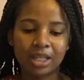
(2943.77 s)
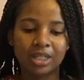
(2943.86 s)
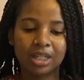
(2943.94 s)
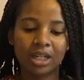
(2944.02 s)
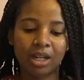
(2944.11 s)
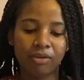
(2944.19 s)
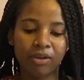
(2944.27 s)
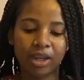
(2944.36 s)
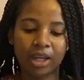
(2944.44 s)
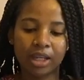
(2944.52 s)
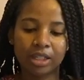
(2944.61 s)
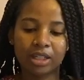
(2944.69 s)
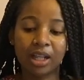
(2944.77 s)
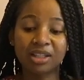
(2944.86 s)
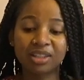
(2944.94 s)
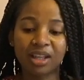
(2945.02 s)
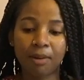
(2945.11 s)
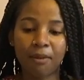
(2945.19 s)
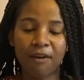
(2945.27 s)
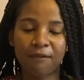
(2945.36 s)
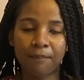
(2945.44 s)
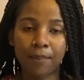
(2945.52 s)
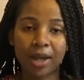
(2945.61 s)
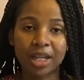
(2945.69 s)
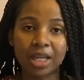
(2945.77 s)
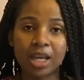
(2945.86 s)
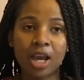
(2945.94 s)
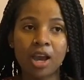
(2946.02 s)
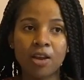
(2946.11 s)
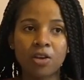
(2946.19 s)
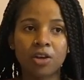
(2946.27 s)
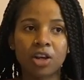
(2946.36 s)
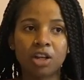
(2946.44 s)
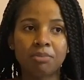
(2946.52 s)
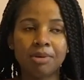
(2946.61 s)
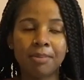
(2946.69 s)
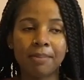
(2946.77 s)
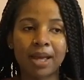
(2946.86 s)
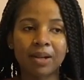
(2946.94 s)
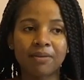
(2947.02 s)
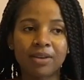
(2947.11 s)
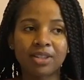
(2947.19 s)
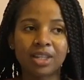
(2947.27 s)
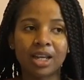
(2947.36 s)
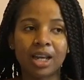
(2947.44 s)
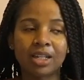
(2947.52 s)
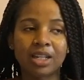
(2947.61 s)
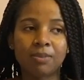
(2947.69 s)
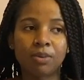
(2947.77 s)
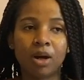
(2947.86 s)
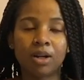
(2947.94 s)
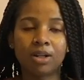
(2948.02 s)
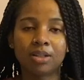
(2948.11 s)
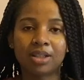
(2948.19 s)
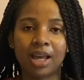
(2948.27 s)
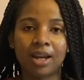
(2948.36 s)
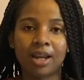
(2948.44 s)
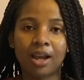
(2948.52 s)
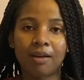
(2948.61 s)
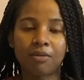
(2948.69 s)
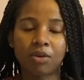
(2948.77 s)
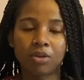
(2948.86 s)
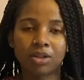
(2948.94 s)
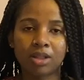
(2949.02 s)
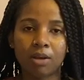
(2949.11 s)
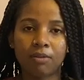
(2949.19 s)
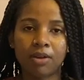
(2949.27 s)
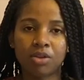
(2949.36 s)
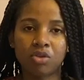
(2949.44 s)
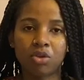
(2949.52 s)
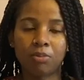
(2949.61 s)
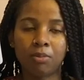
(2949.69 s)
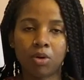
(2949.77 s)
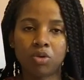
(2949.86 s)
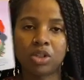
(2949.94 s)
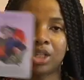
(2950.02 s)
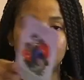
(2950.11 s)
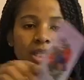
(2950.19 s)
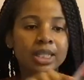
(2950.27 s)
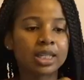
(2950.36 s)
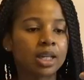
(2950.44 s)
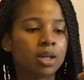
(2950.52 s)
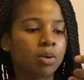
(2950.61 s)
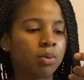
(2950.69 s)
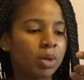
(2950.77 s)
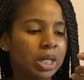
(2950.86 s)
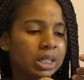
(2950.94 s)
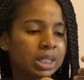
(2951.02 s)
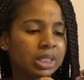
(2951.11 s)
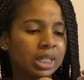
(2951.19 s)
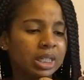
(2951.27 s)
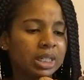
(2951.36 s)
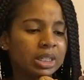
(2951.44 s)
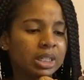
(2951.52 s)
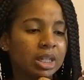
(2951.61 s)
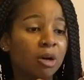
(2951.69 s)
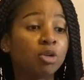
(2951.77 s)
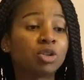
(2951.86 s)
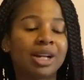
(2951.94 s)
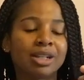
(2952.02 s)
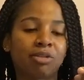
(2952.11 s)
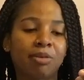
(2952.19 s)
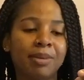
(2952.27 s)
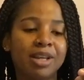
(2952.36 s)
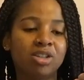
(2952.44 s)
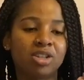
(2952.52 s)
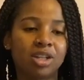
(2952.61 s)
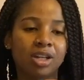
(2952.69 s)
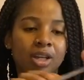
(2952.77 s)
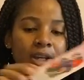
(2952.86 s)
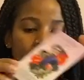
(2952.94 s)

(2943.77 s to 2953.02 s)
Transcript: a significant sum of money. You could be manifesting a deeper understanding of yourself and your emotions. What else? I didn't see. Transformation.